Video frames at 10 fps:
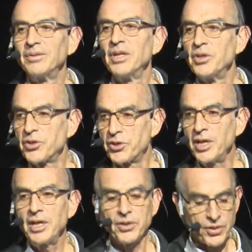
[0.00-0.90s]

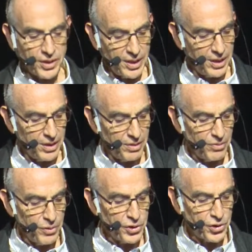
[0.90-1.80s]
insidiously
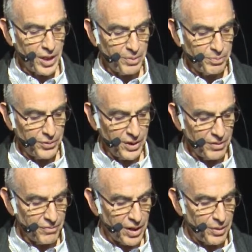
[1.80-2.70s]
reshaped the
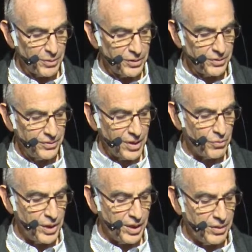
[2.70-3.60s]
environment that
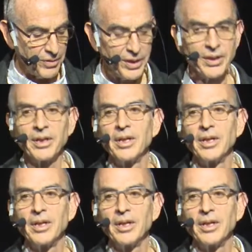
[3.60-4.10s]
we live in.